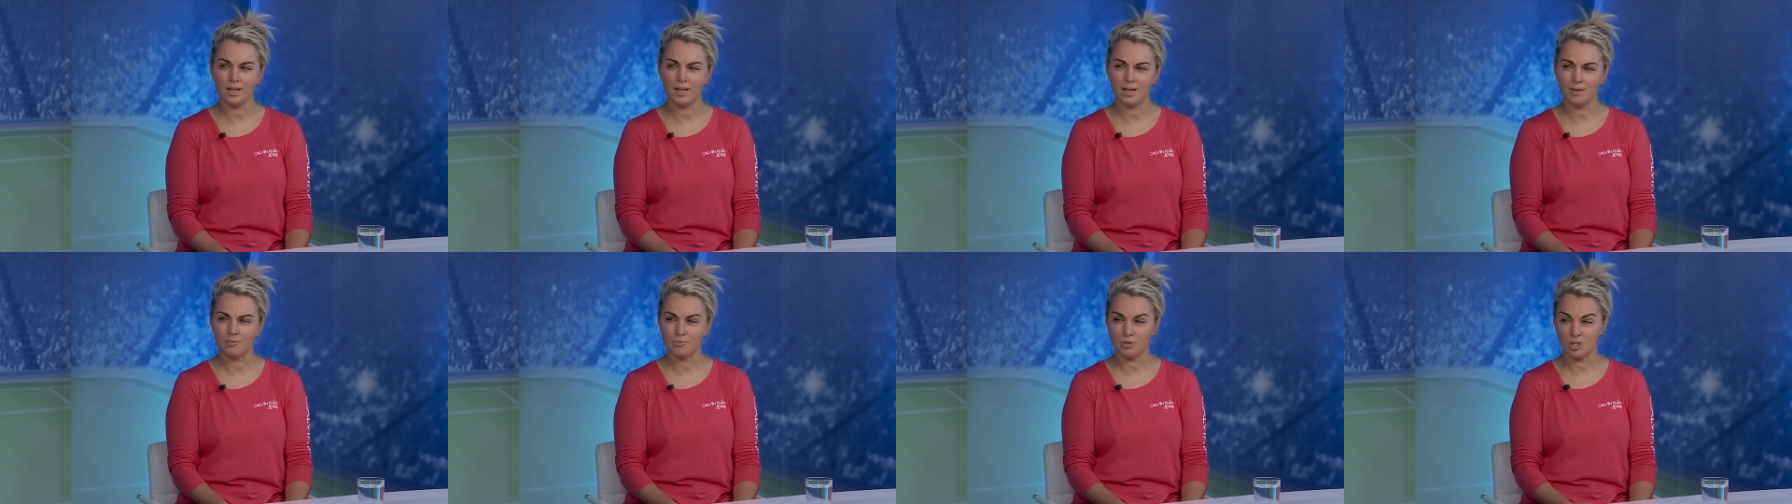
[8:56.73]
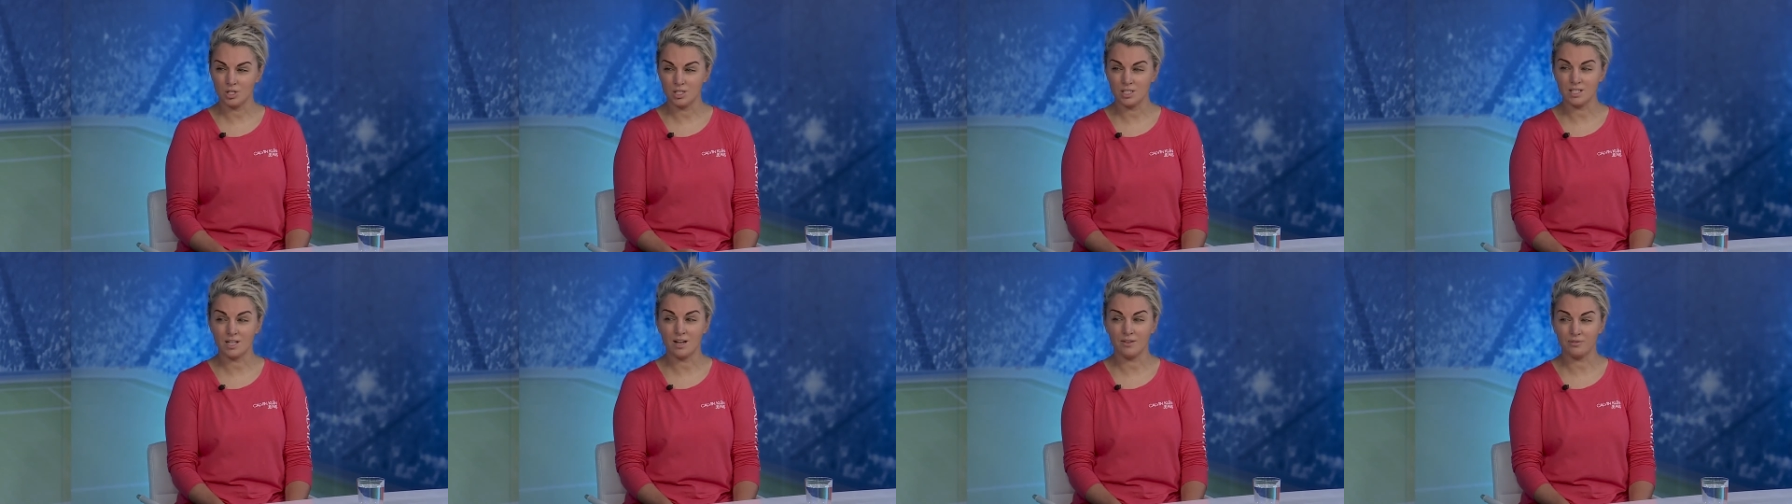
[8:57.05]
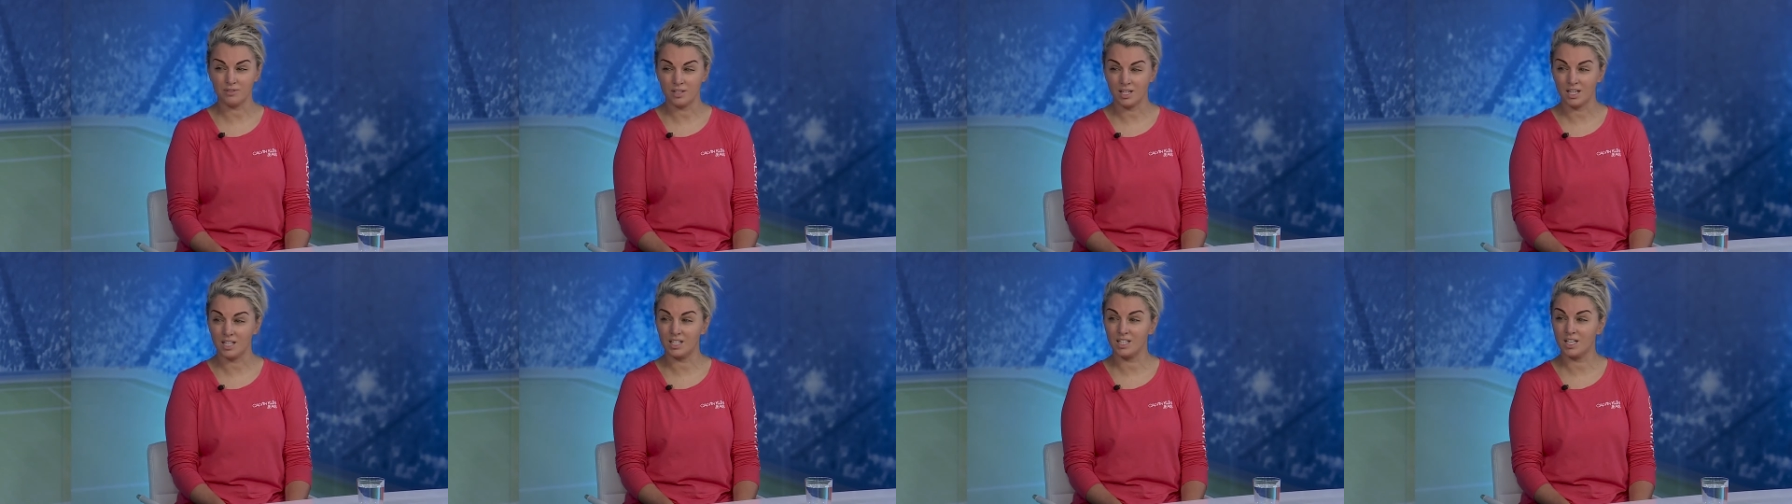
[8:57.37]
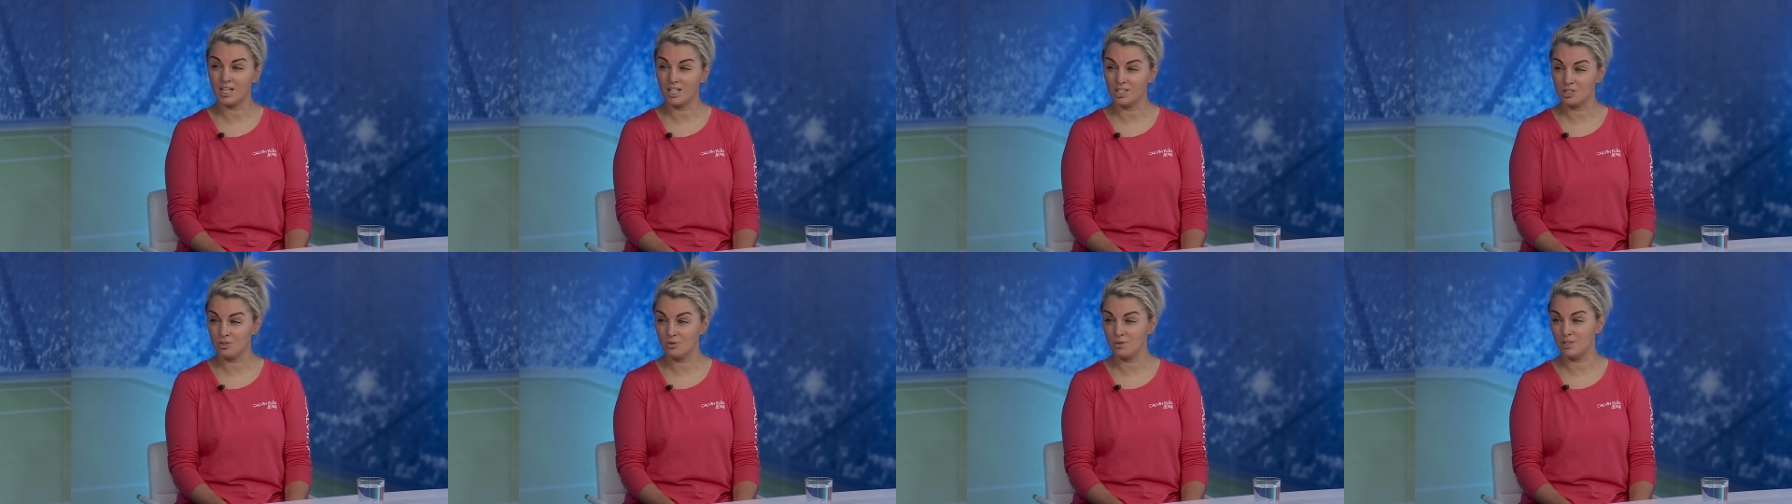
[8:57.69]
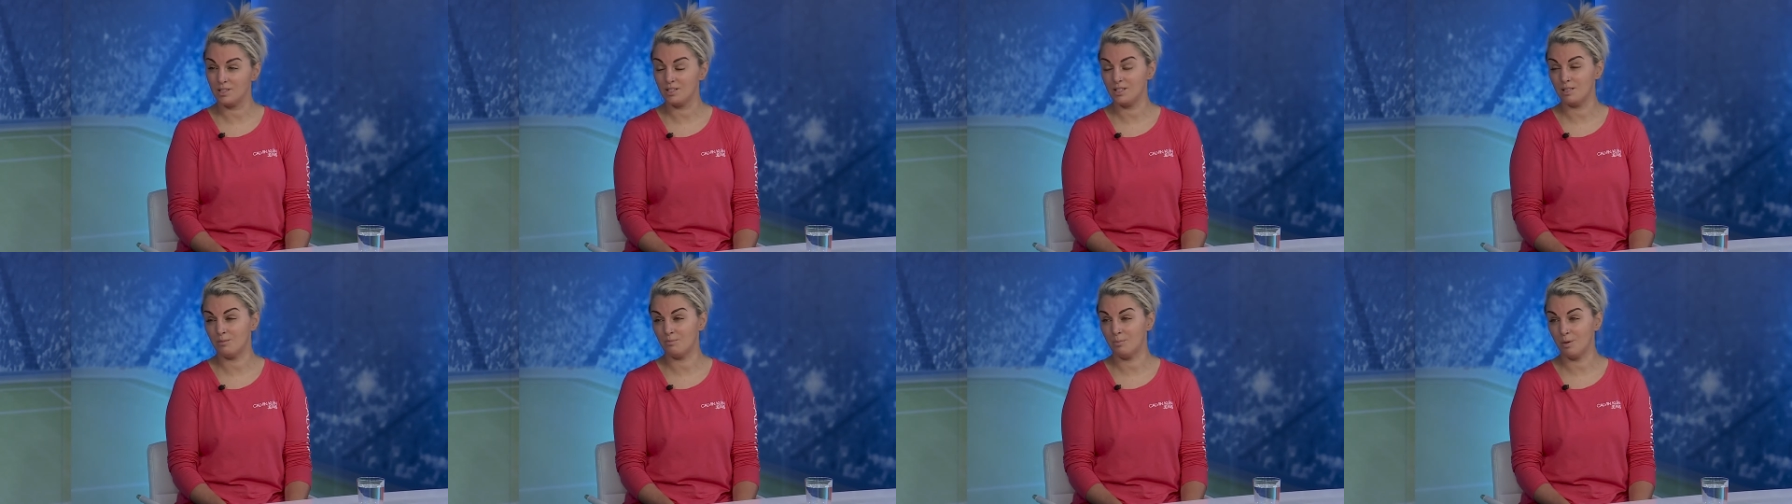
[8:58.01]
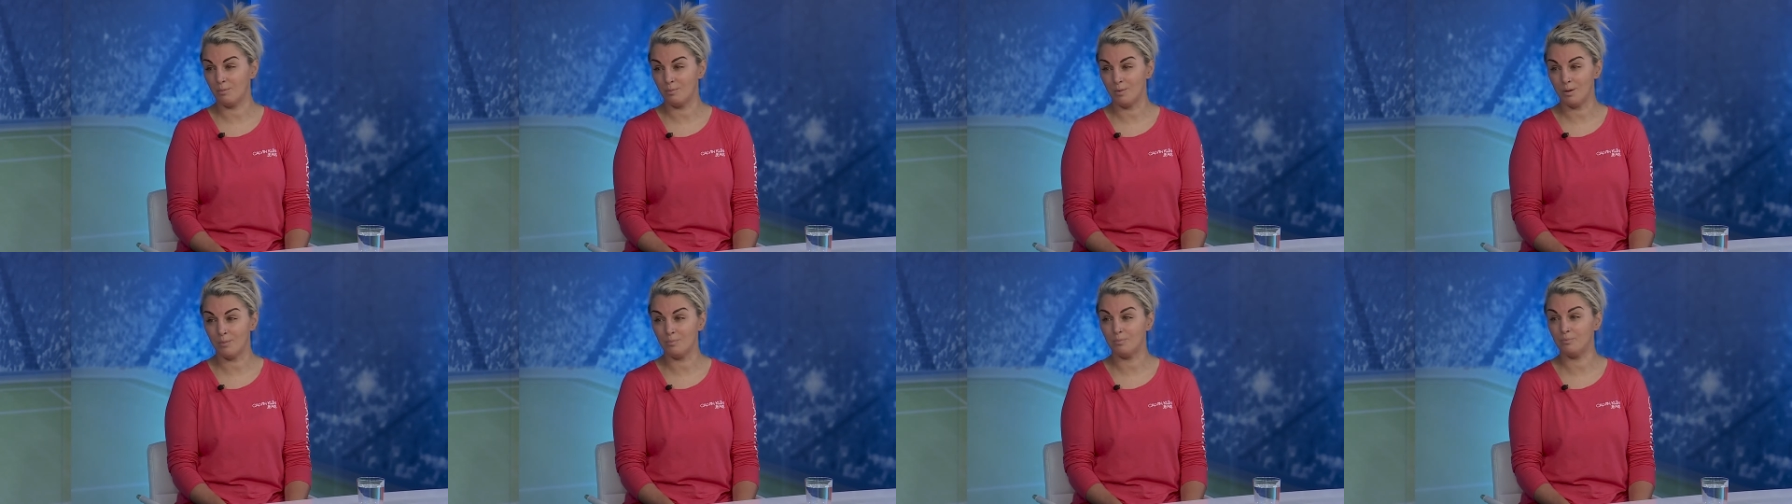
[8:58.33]
And just after I graduated,
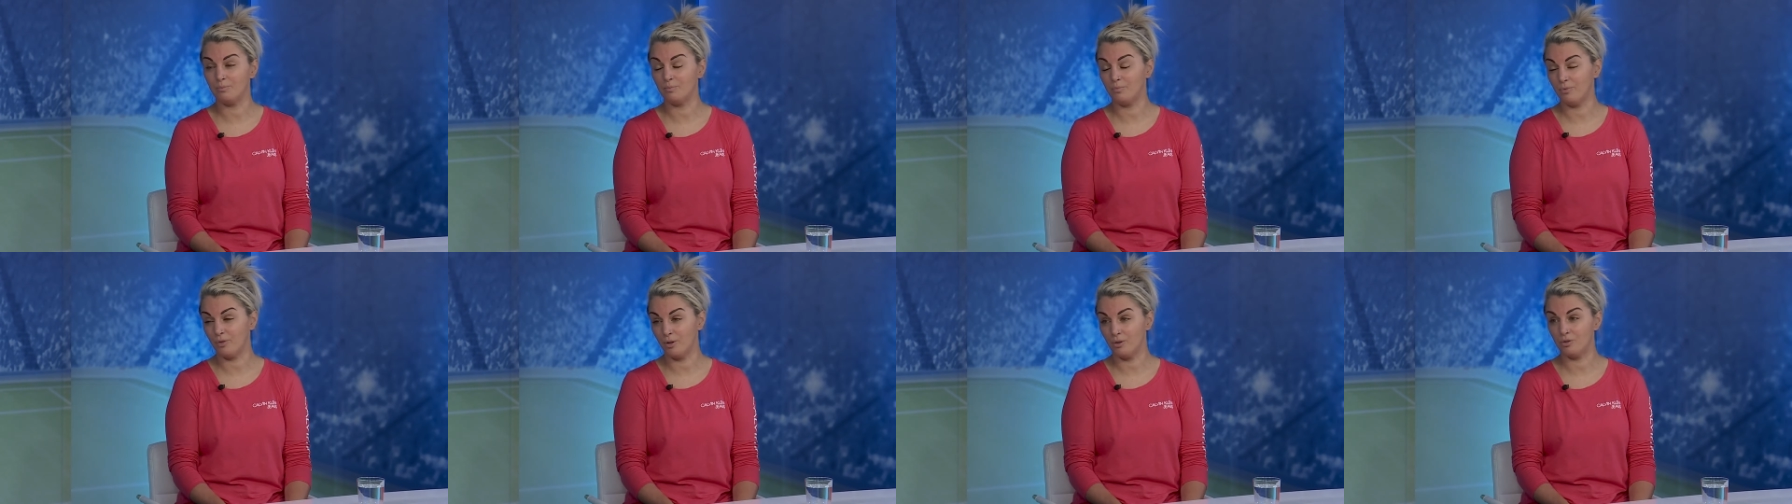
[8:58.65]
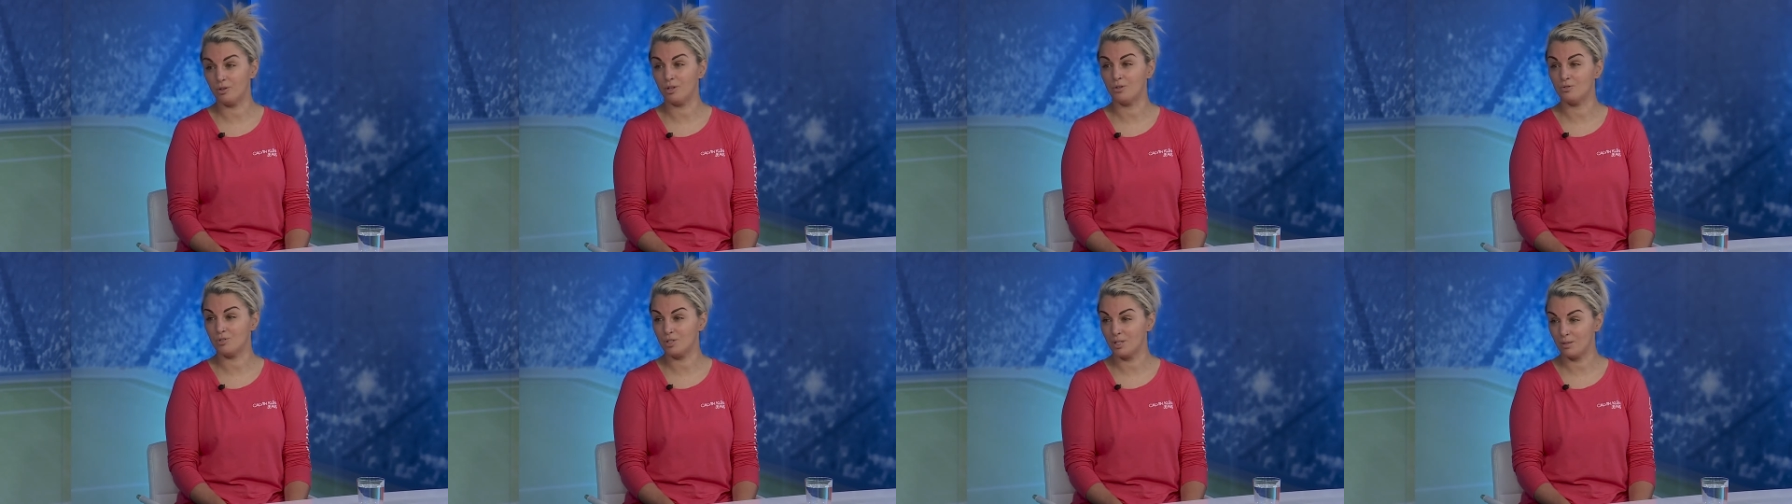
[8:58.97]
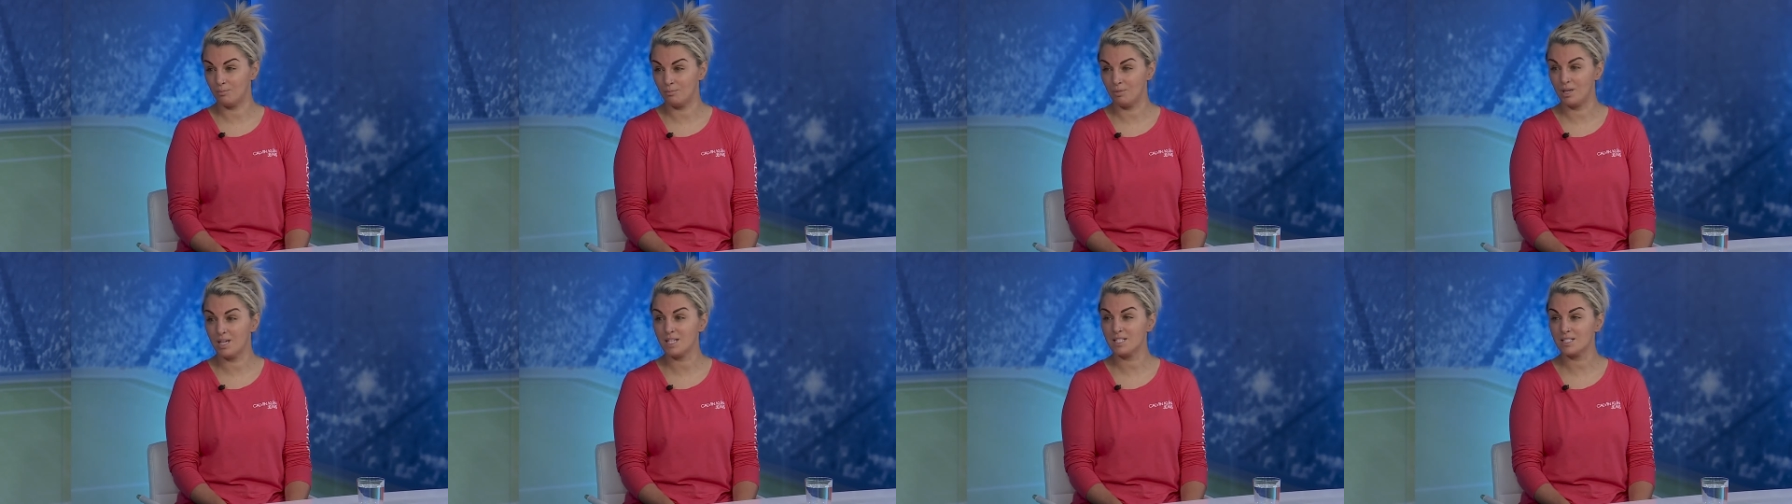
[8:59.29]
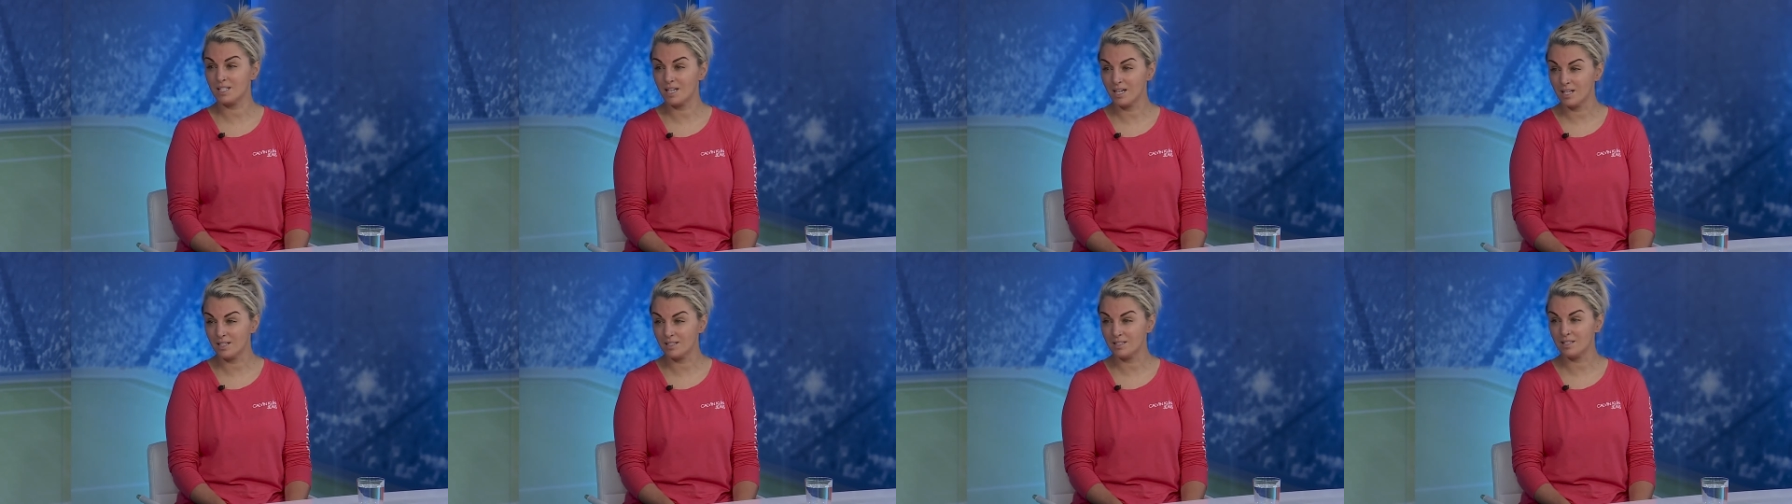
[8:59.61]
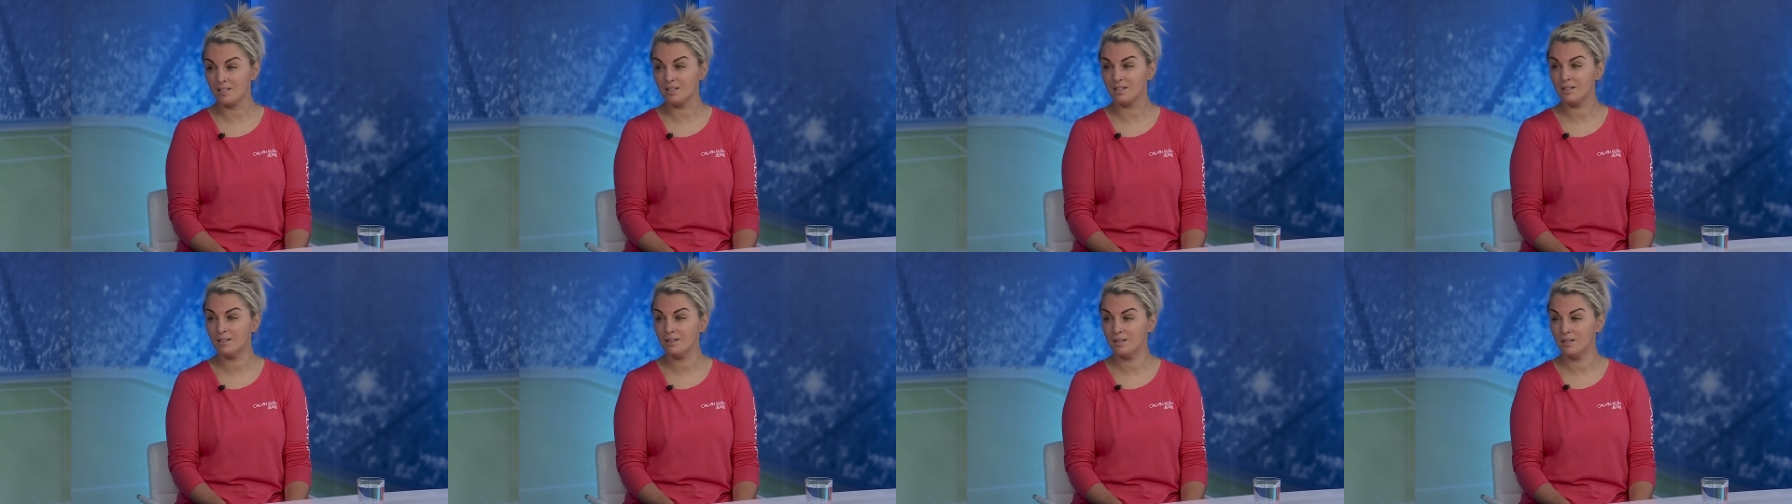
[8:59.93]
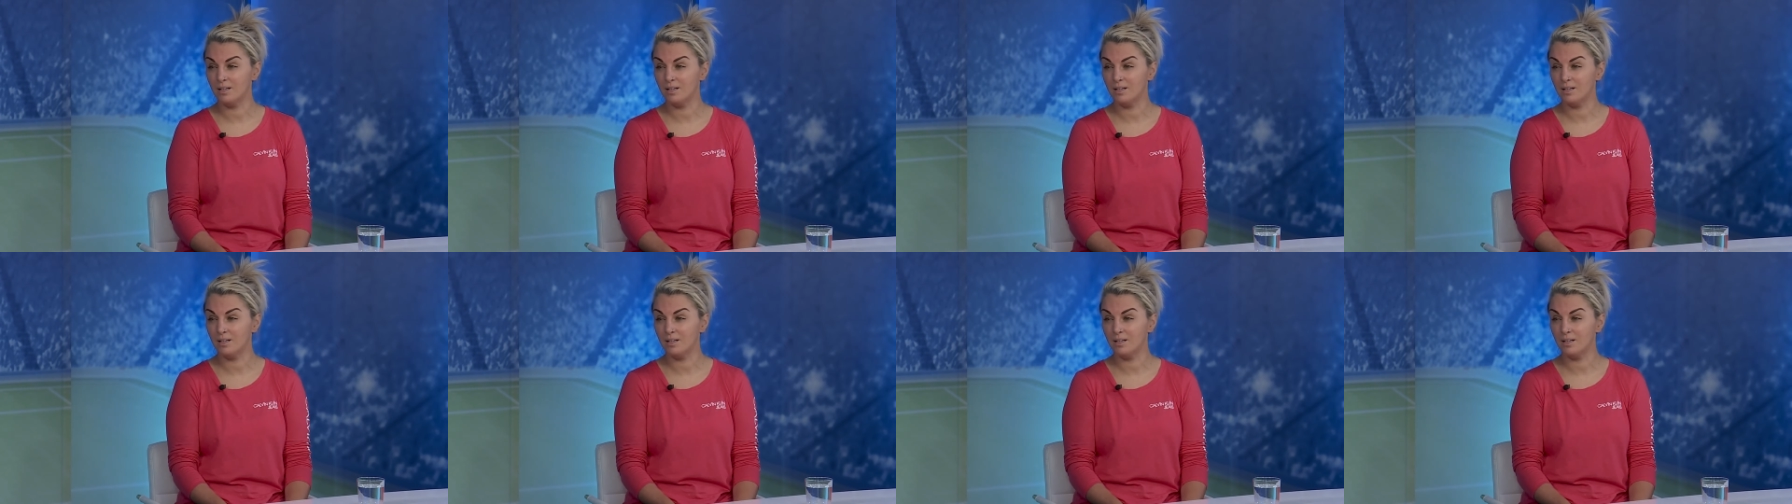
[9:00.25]
my mum found out she had breast cancer.